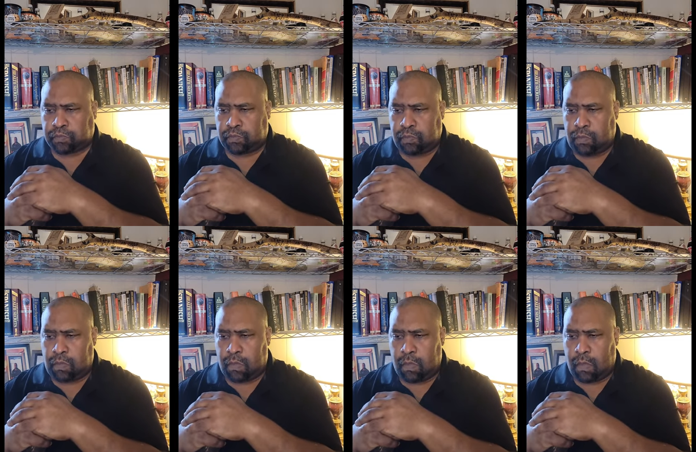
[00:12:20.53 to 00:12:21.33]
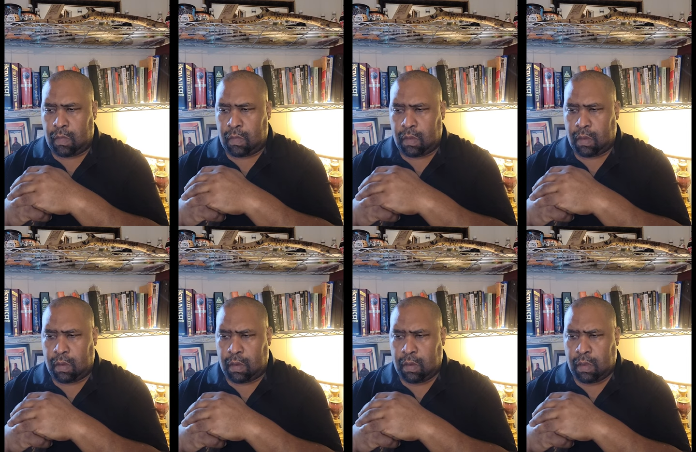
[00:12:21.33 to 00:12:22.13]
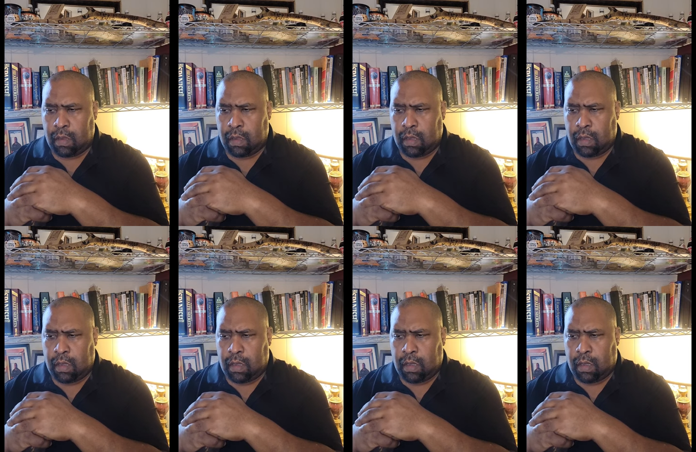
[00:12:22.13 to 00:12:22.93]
(silence)